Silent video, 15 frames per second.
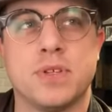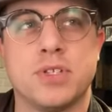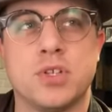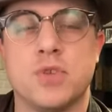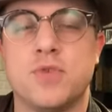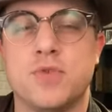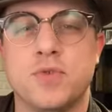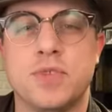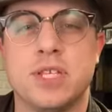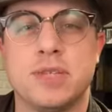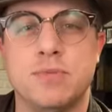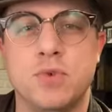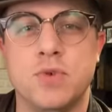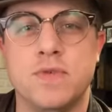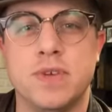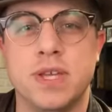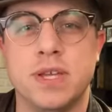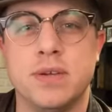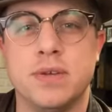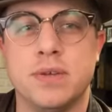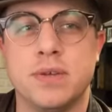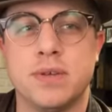So, through this
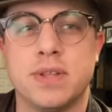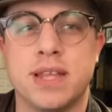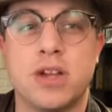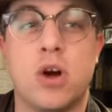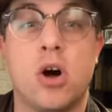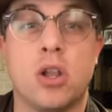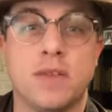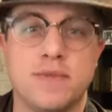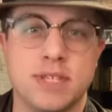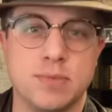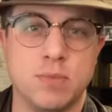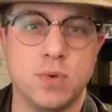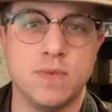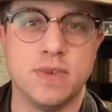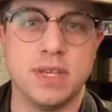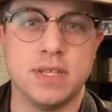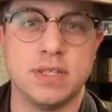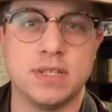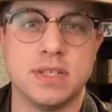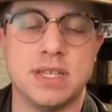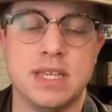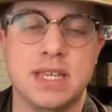movie, like all of his
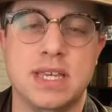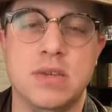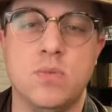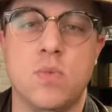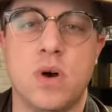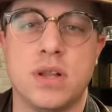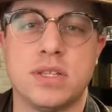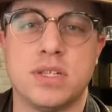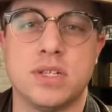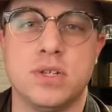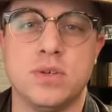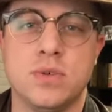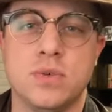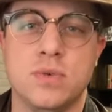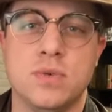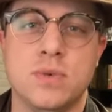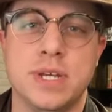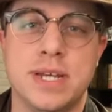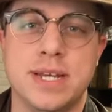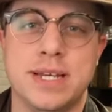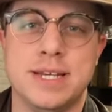movies, he wants to